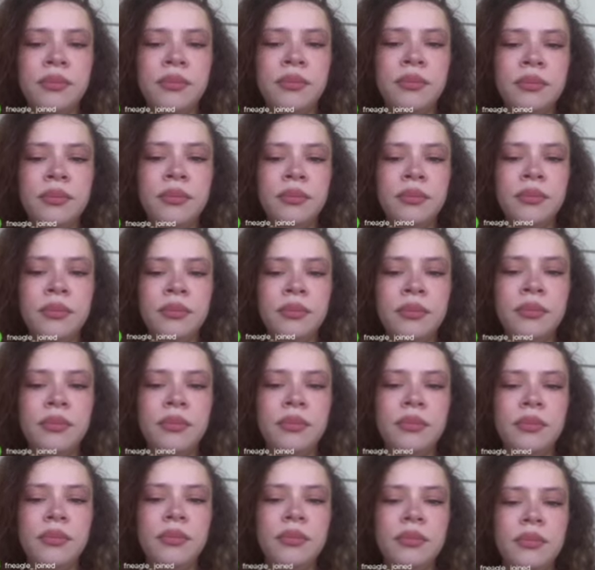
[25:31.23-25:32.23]
Yeah, I'm not
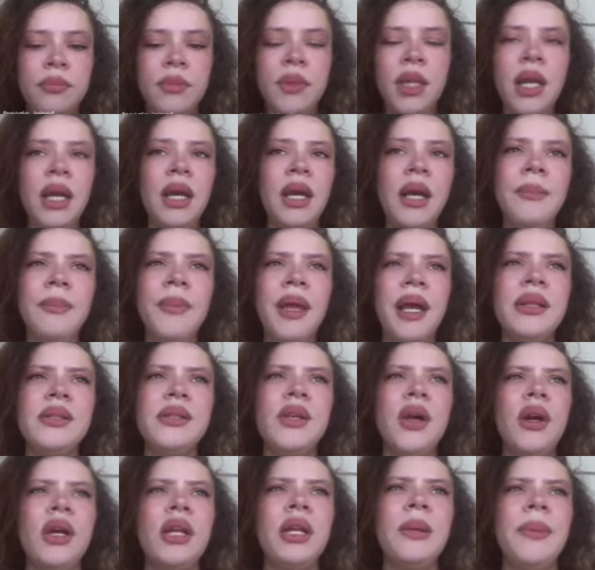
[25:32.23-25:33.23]
talking about my
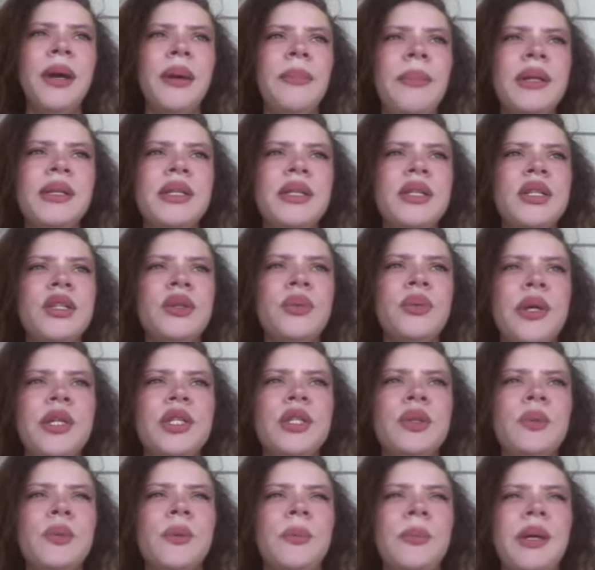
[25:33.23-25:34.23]
situation with my sister. I don't
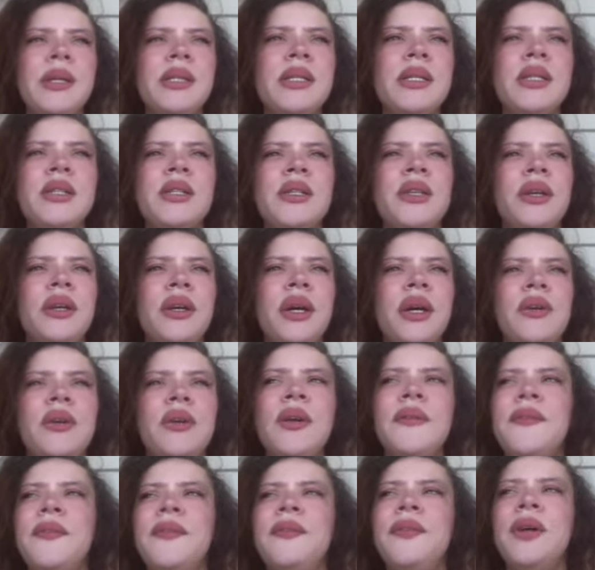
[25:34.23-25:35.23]
give a fuck what we go
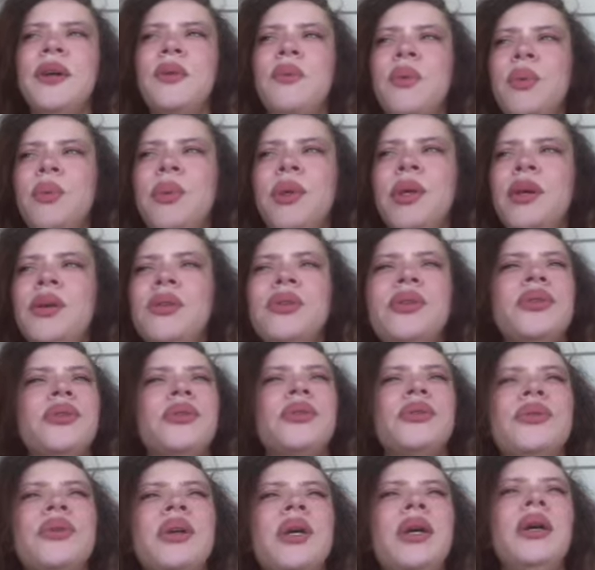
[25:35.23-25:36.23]
through. Y'all not about to
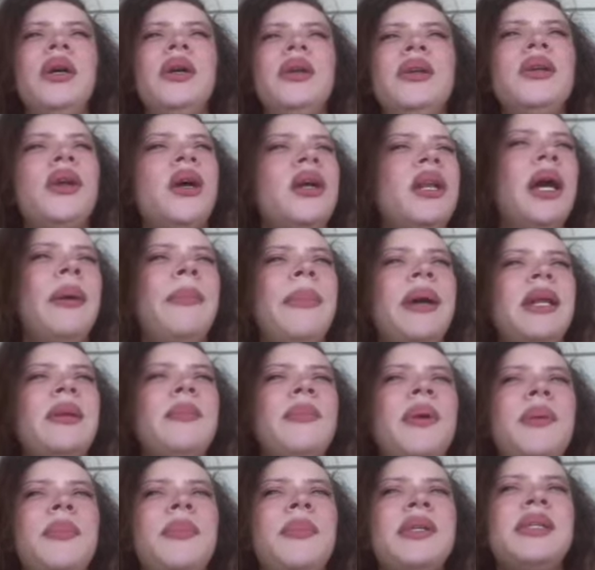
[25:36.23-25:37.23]
make me say anything. I
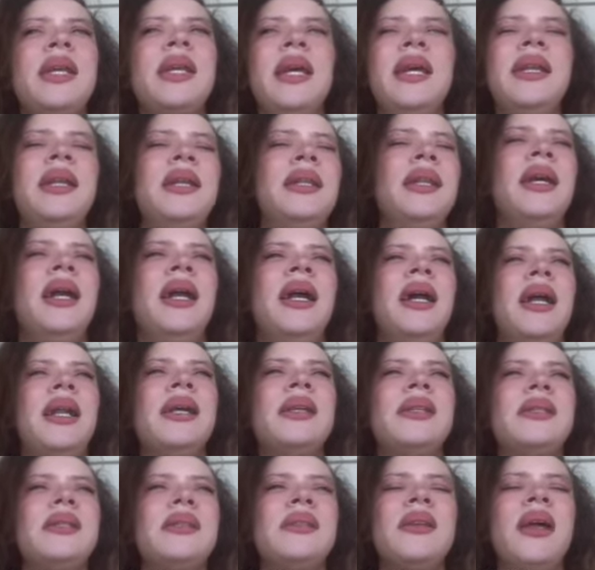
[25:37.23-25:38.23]
gotta. I'm not doing
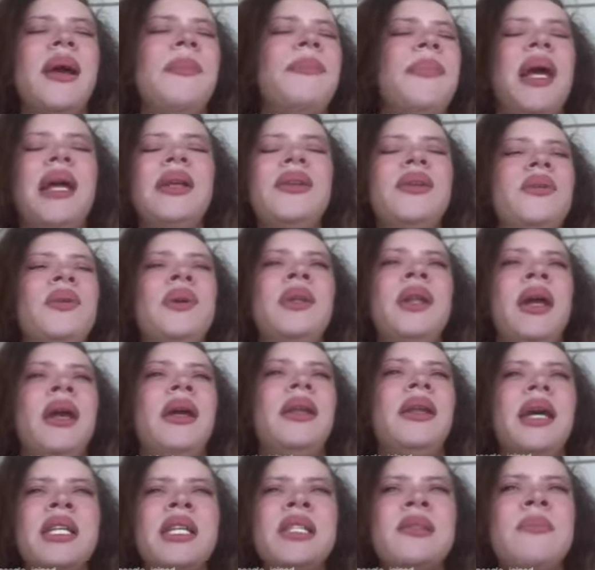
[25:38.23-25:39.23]
that. That's my sister.
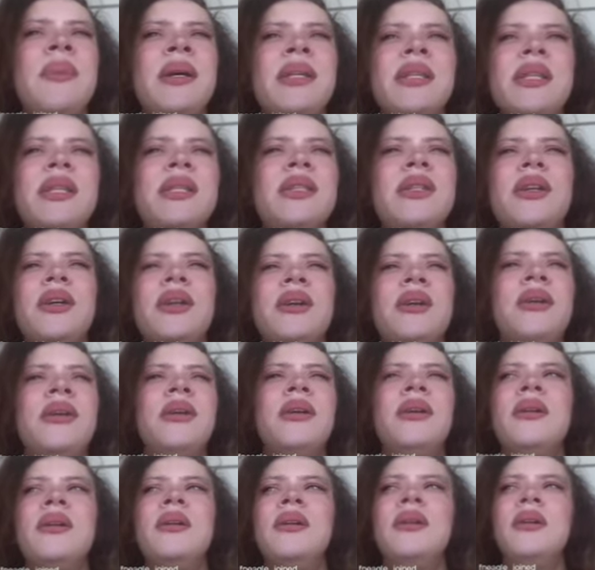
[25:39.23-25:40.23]
I love
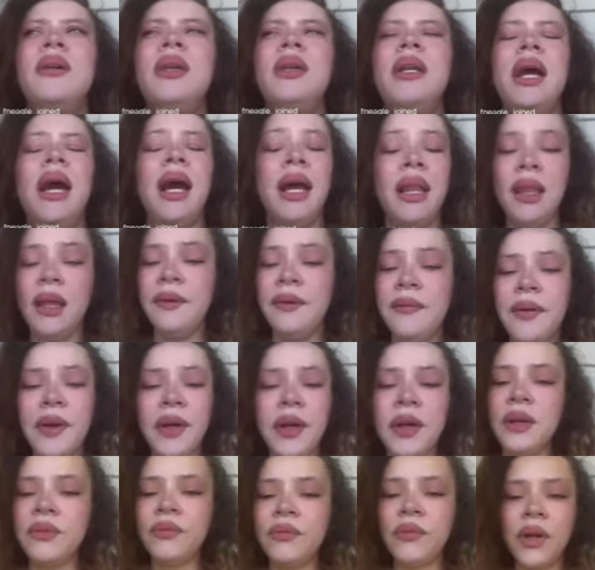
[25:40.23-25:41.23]
her regardless.
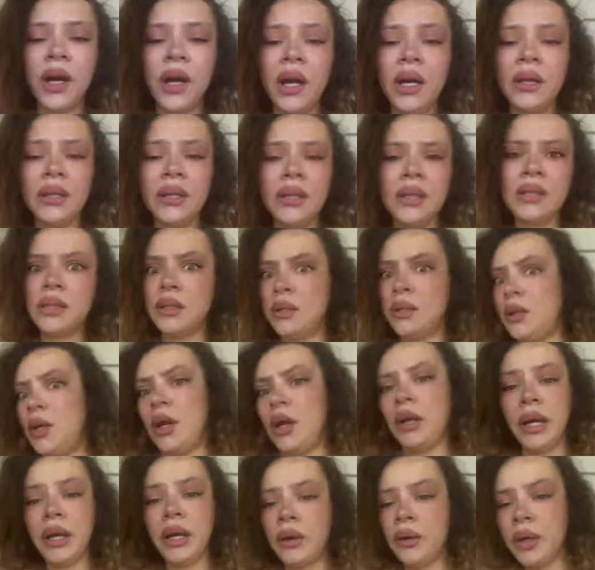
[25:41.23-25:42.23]
Y'all not gonna give me the
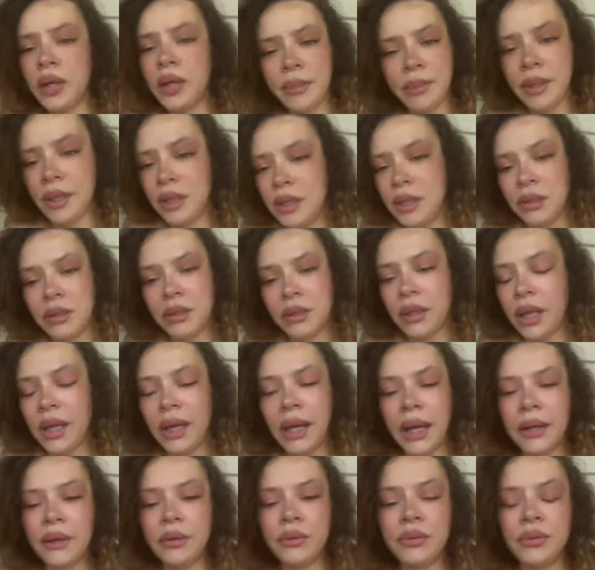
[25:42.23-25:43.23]
like. I don't do that shit.
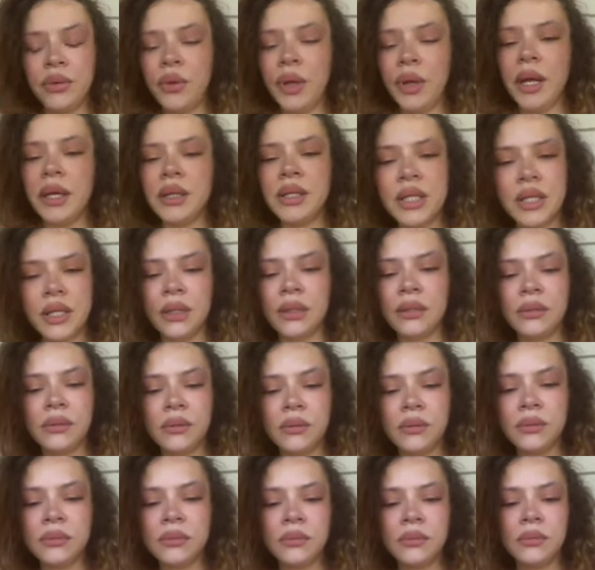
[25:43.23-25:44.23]
I'm
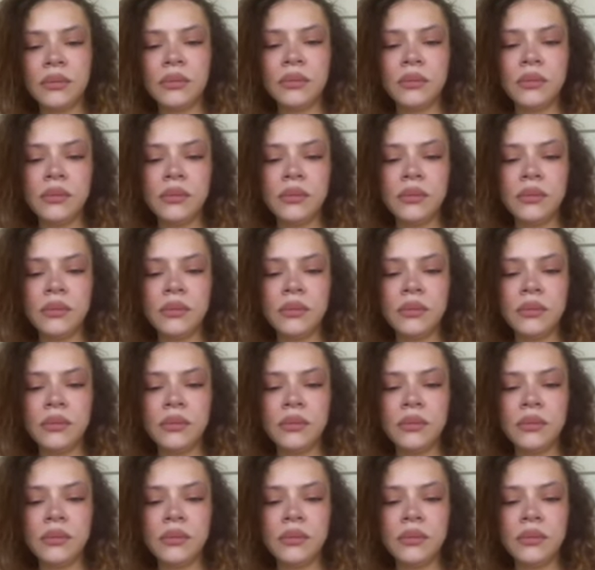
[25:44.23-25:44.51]
sorry.